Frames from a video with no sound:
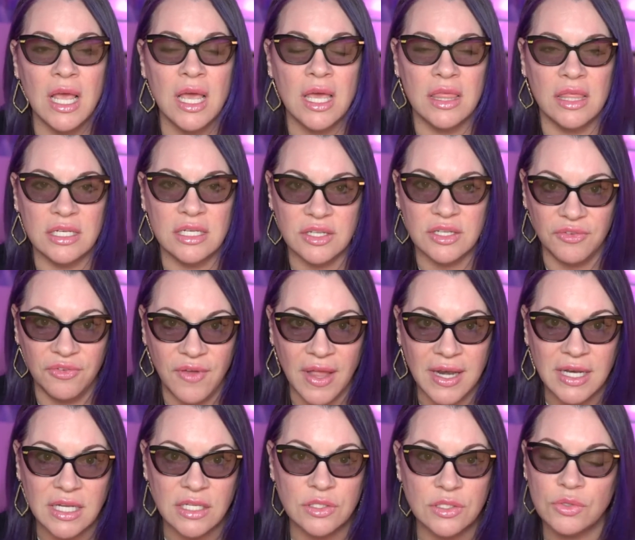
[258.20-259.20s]
the
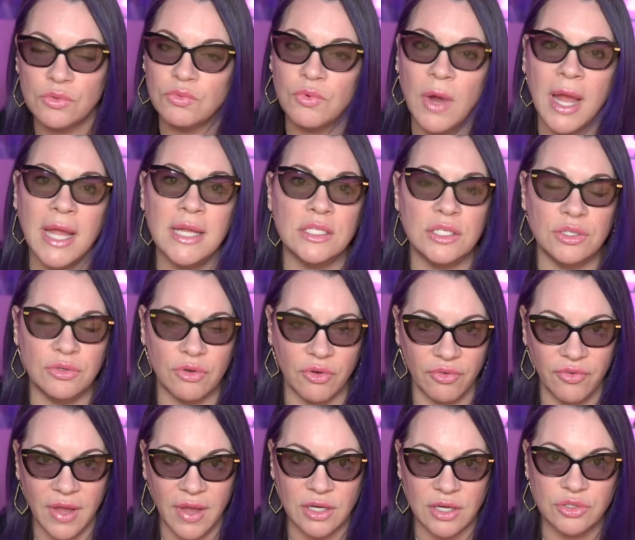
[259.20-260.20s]
defendant's right to a
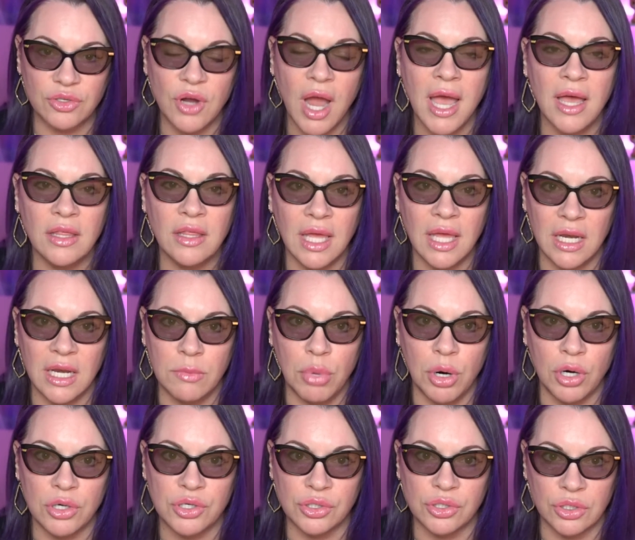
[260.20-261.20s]
fair trial and
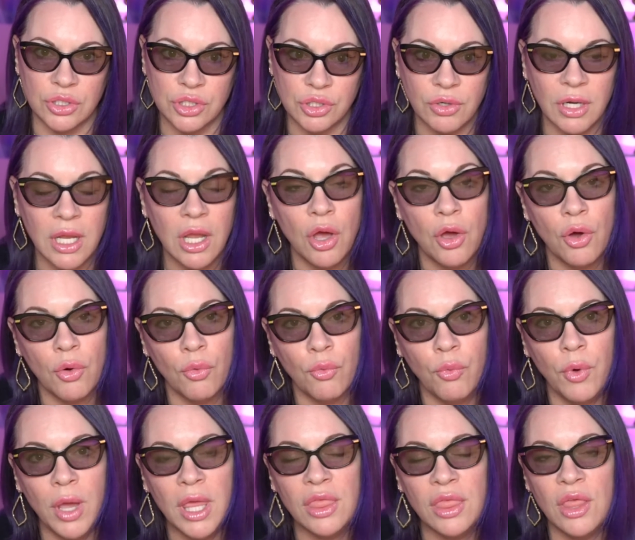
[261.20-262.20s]
impartial jury
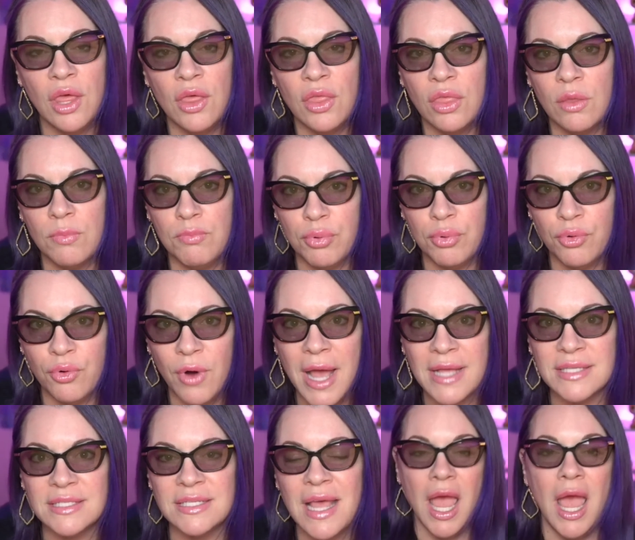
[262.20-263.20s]
with the
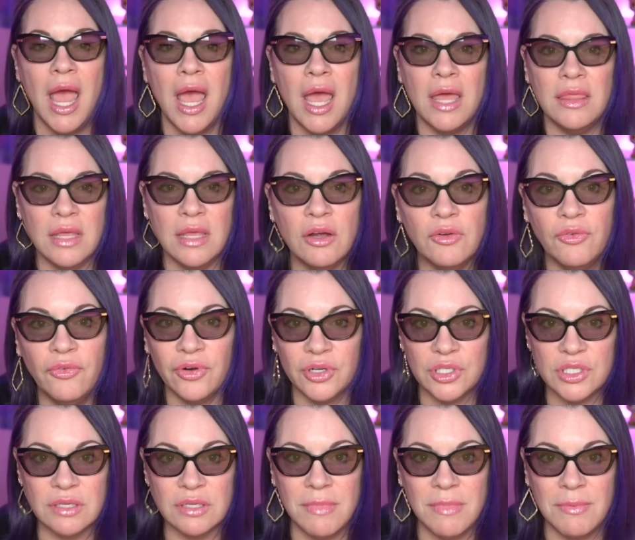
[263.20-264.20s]
press and their
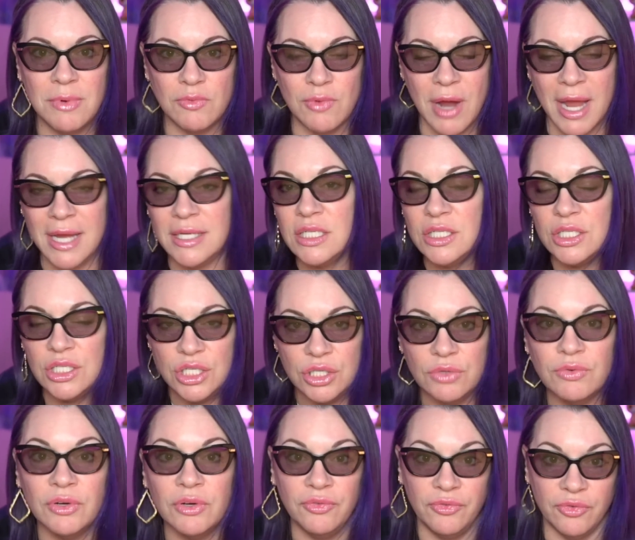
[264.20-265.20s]
First Amendment right
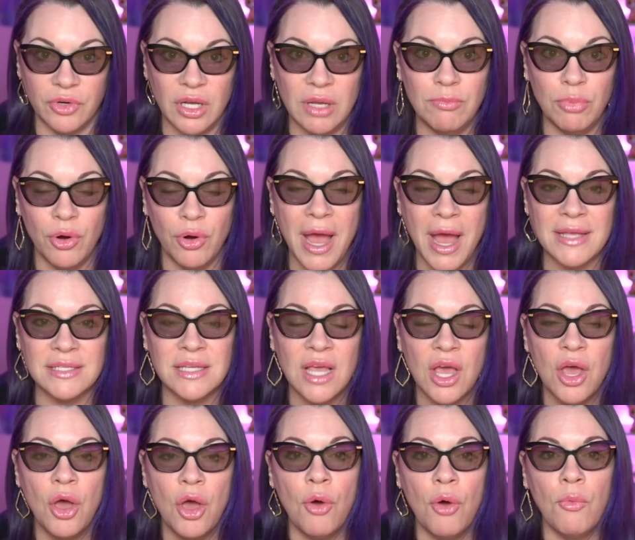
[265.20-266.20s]
to a free press.
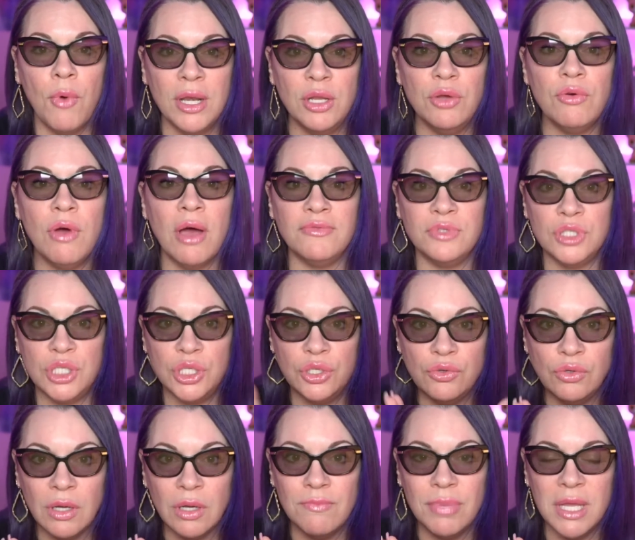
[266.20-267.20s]
When you have two
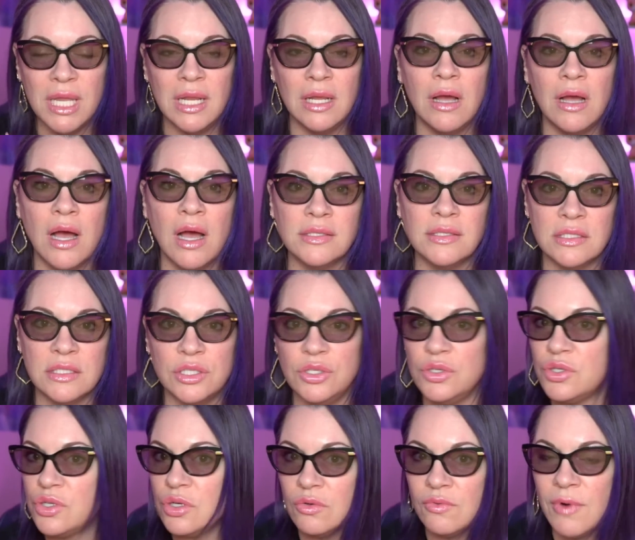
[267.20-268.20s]
competing
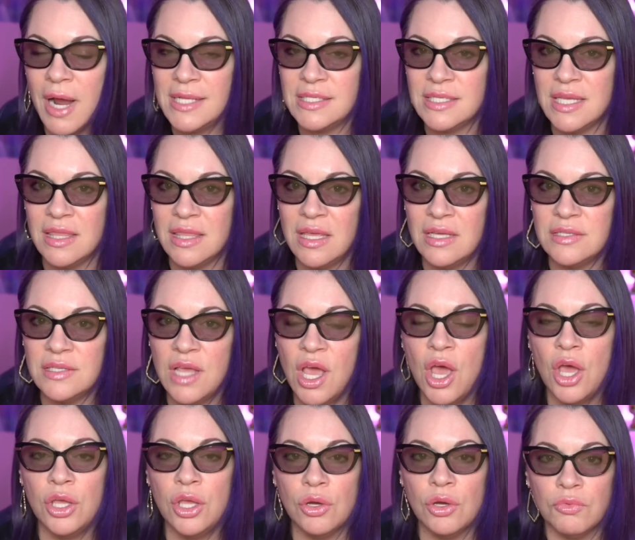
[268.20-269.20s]
constitutional rights like this,
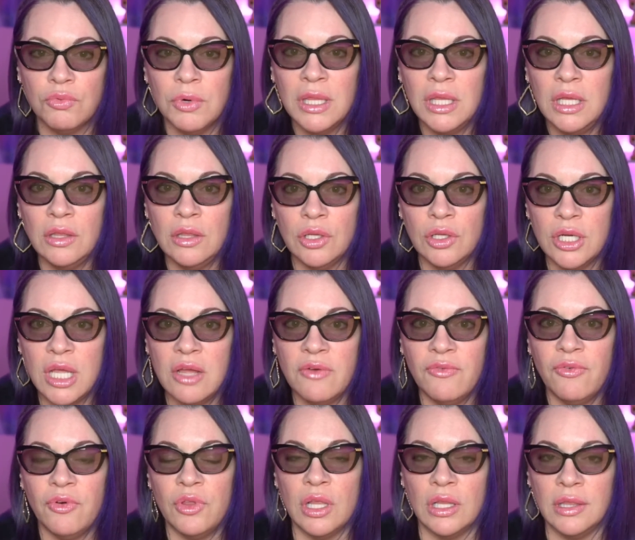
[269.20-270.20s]
you're really looking
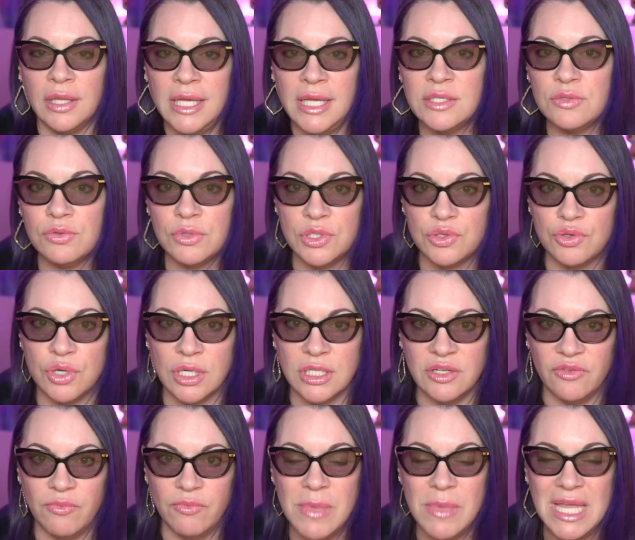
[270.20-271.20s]
for the least
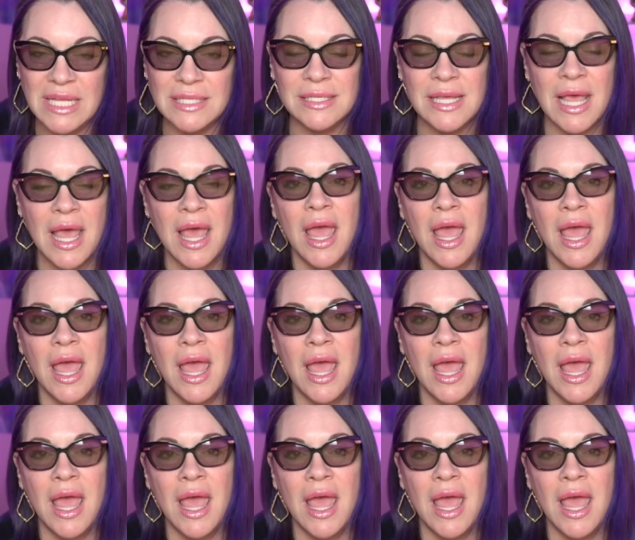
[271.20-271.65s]
restrictive means.